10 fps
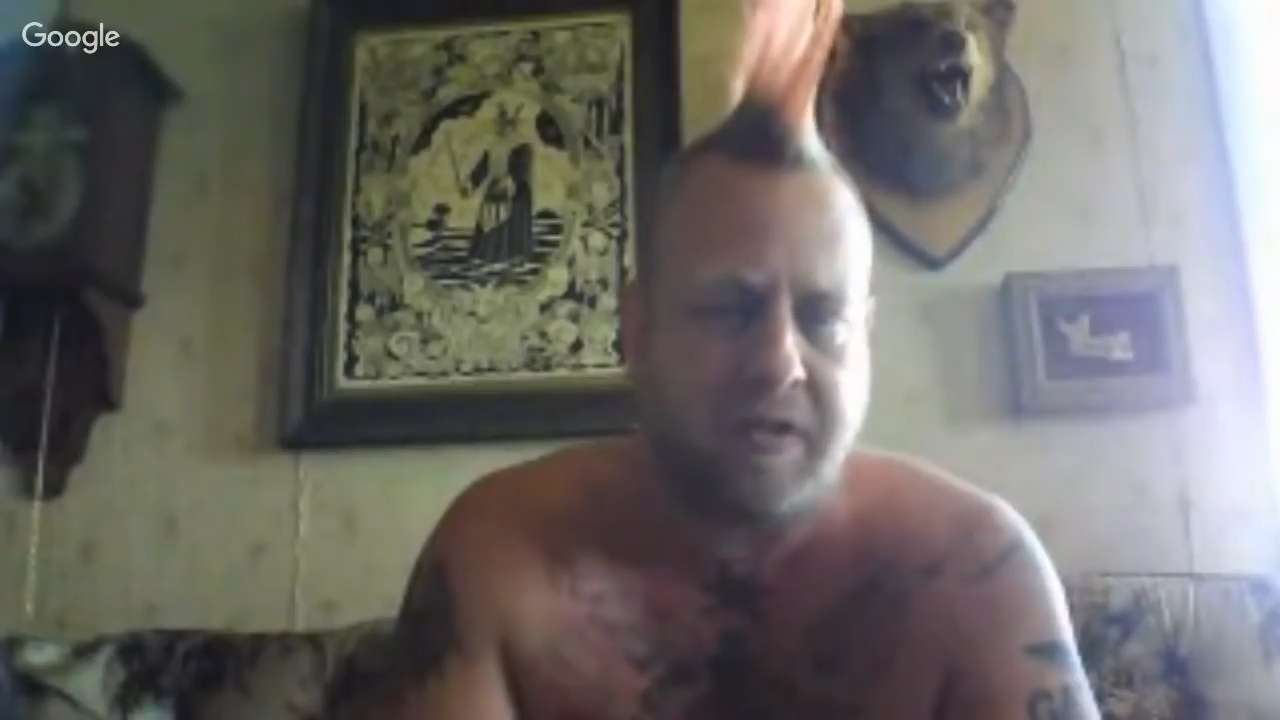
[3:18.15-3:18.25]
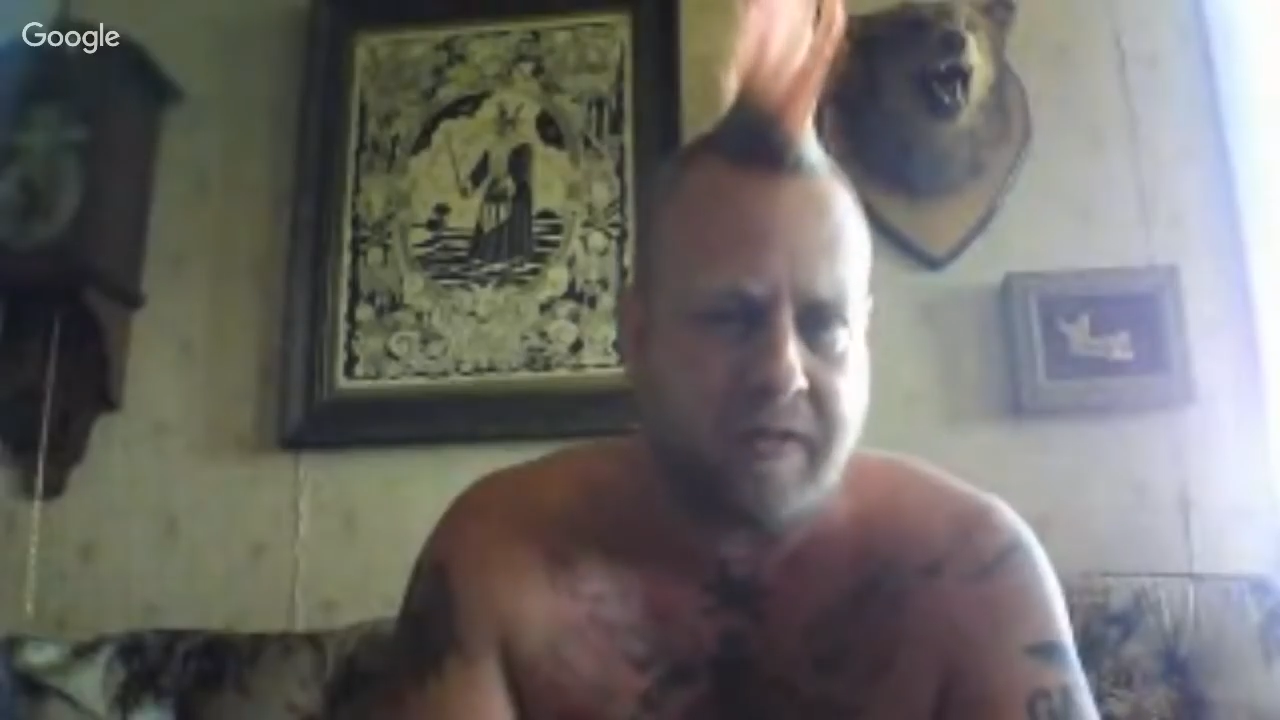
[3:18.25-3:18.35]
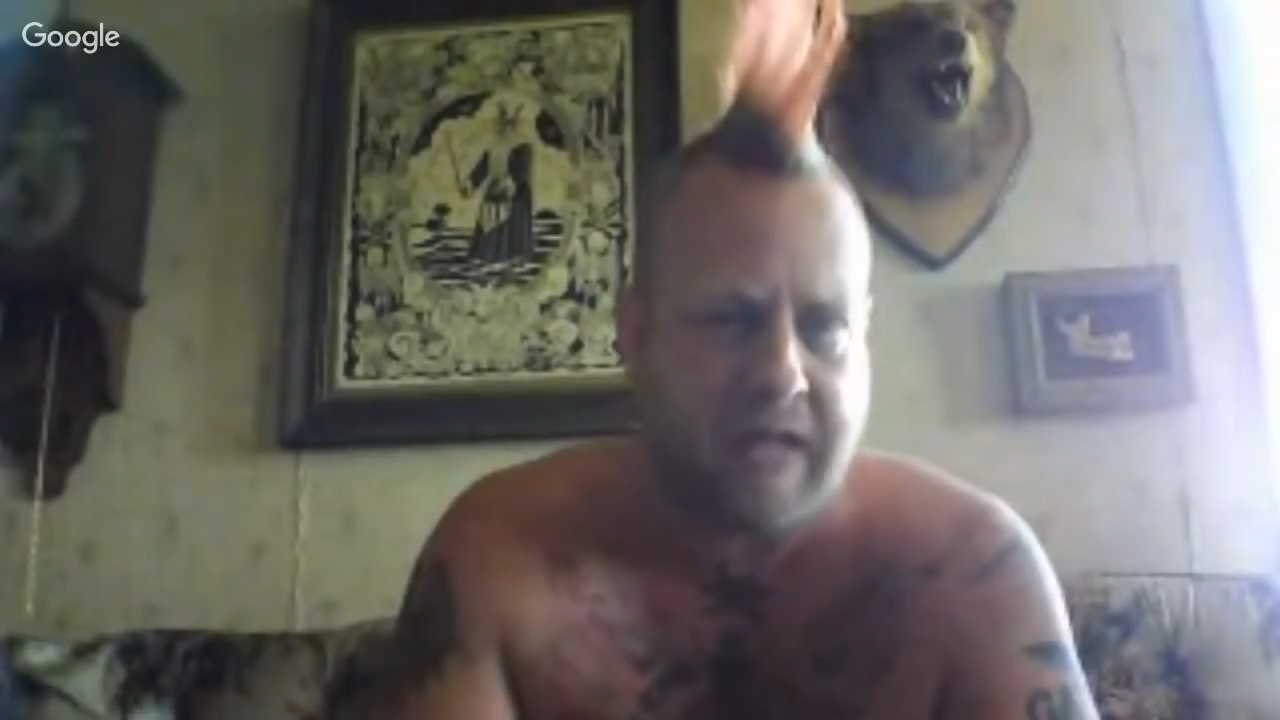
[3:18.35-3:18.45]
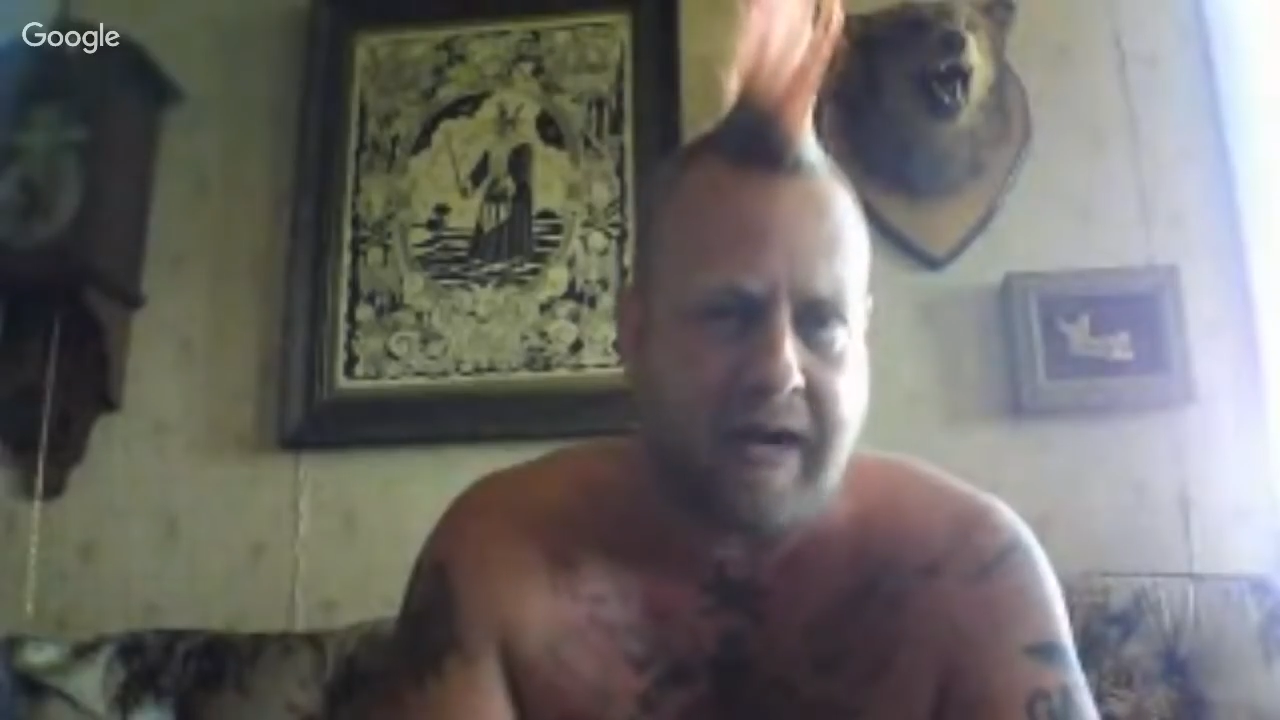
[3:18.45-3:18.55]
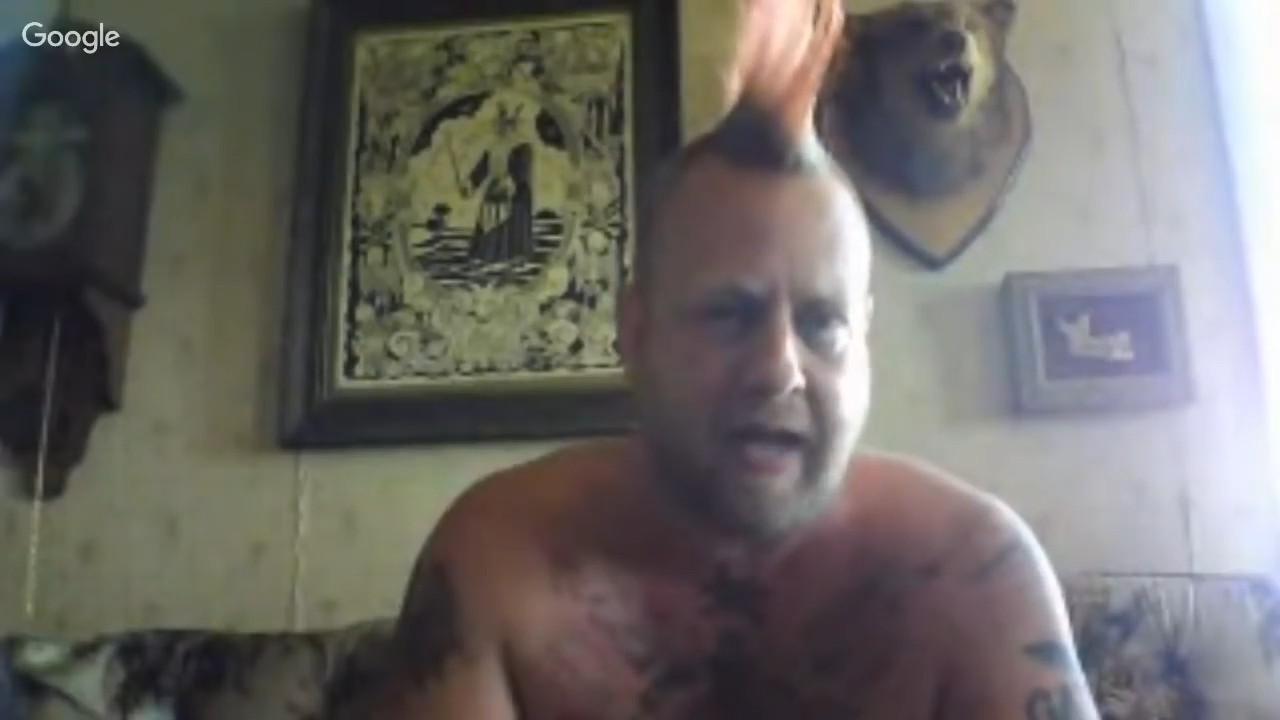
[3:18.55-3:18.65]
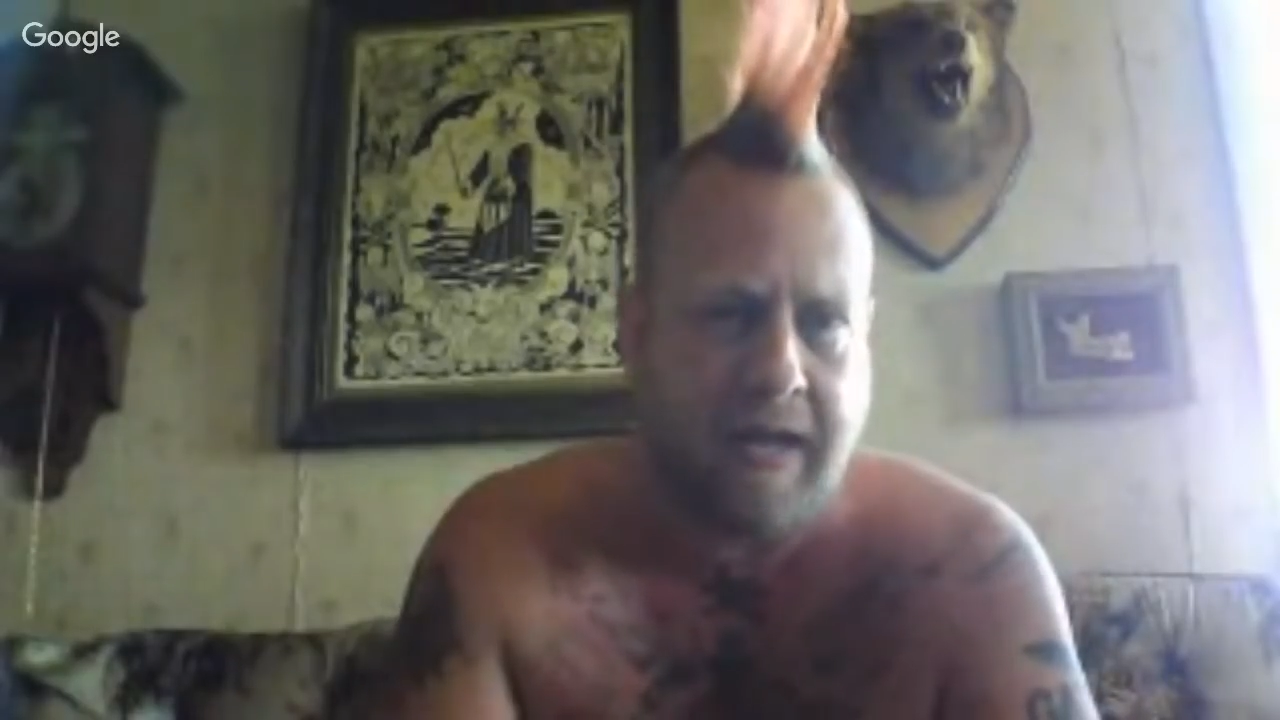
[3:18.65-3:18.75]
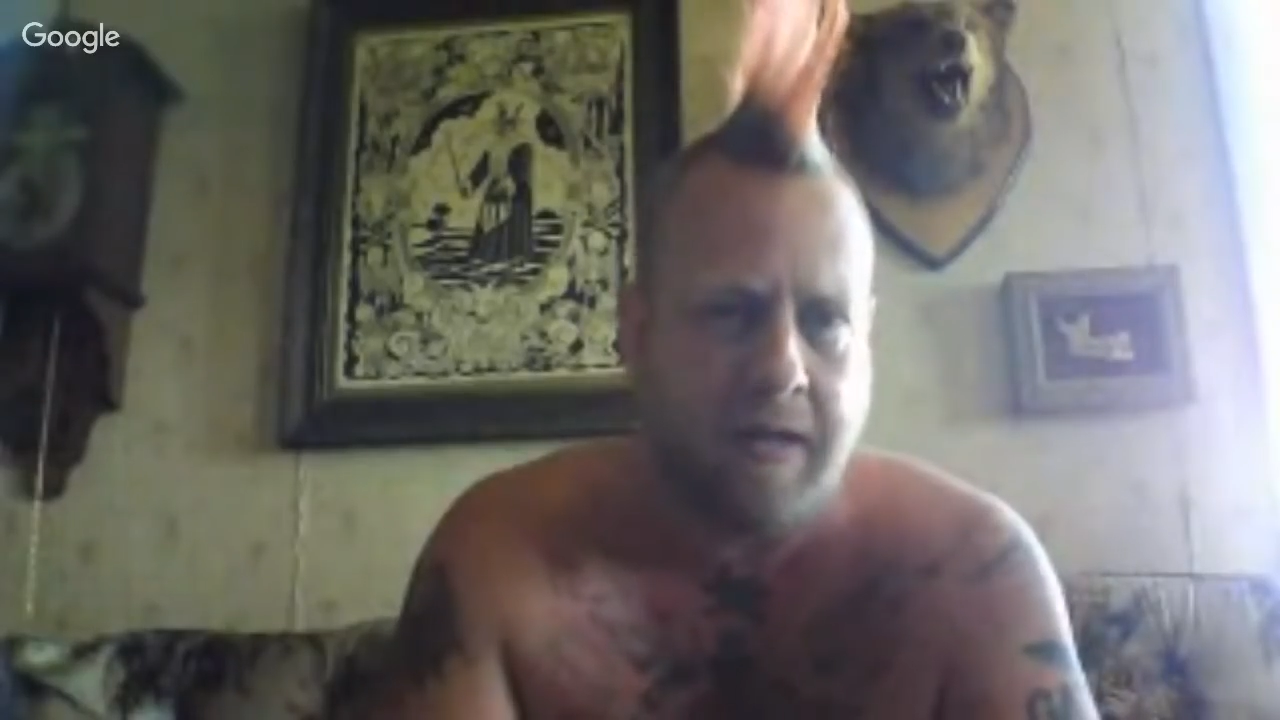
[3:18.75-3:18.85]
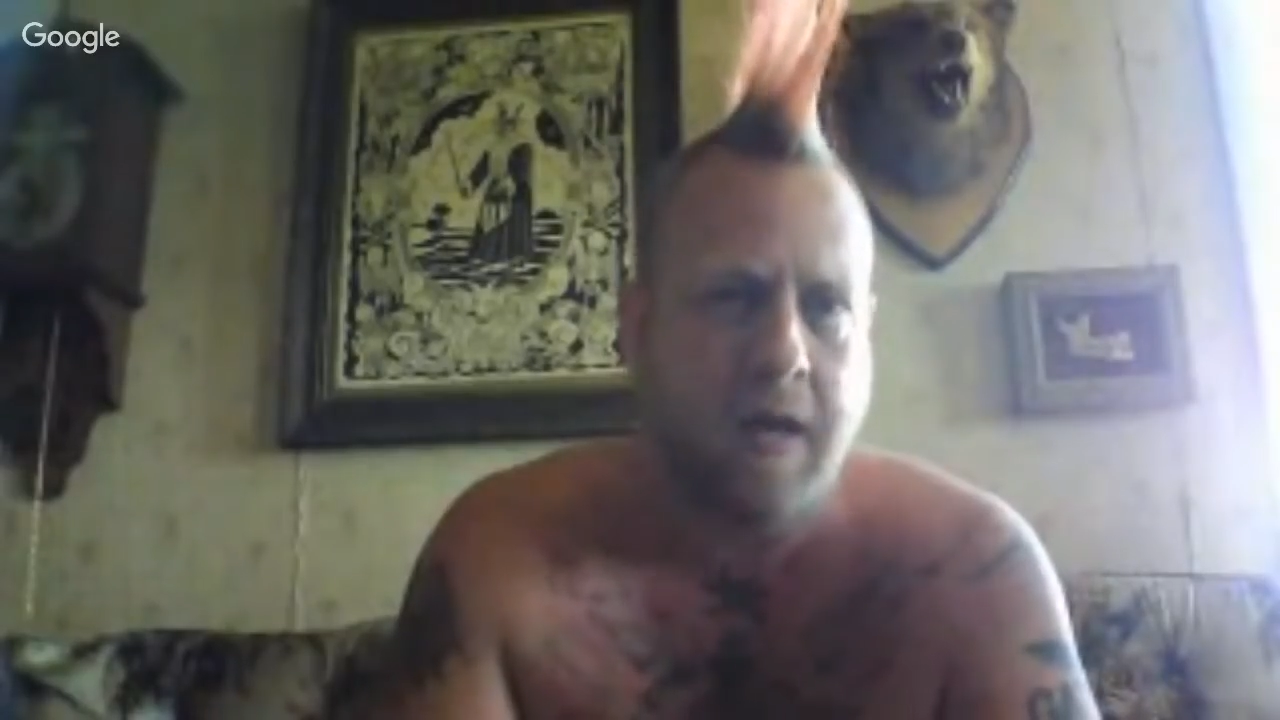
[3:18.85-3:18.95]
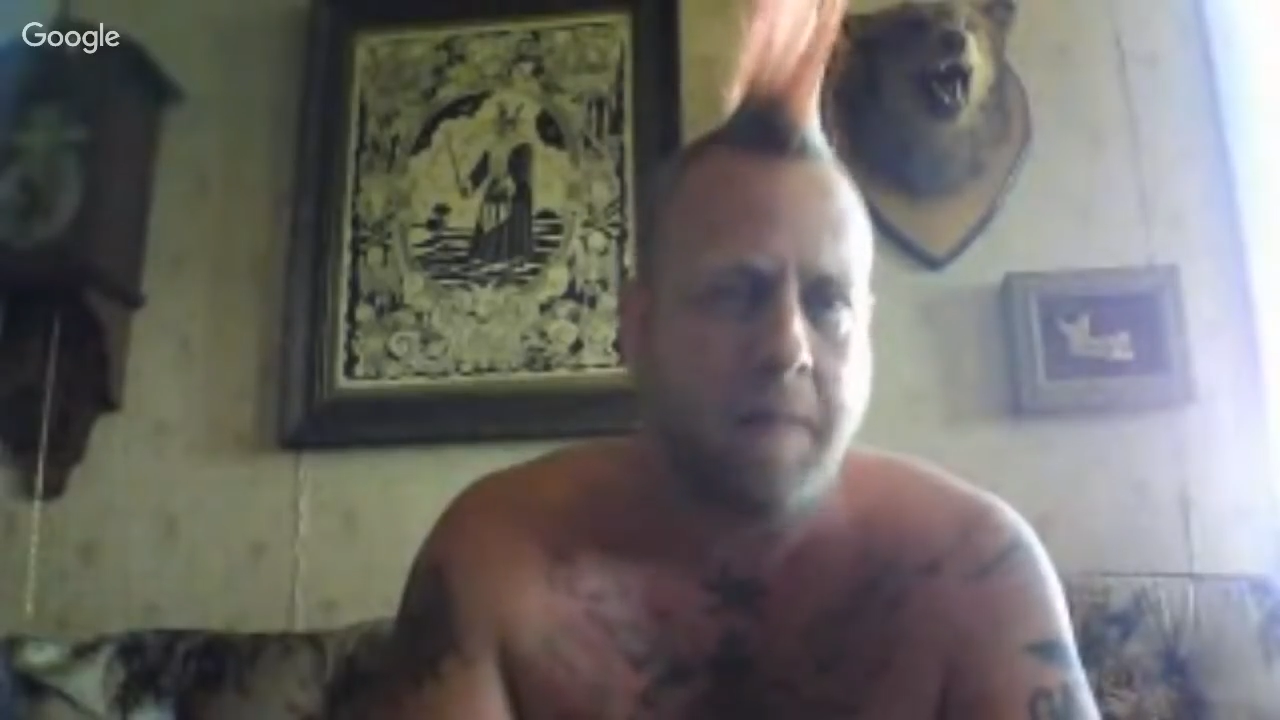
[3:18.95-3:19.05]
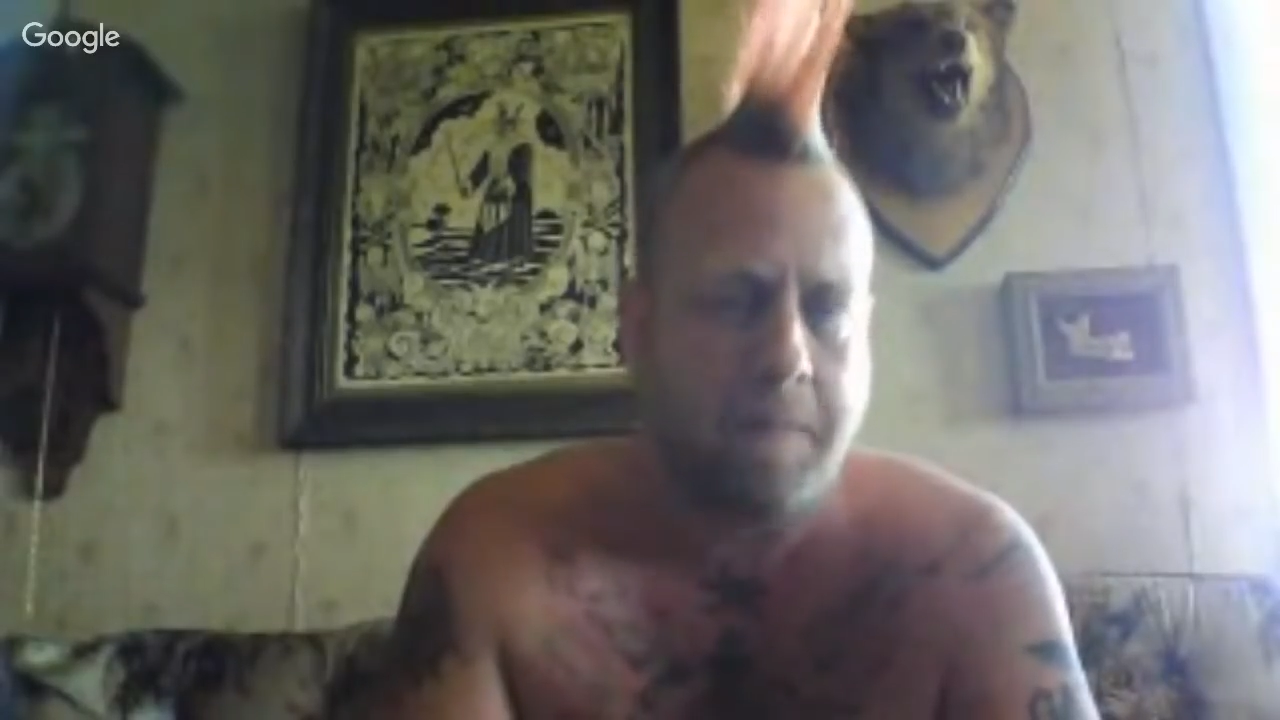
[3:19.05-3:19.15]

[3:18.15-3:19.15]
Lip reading: Is that a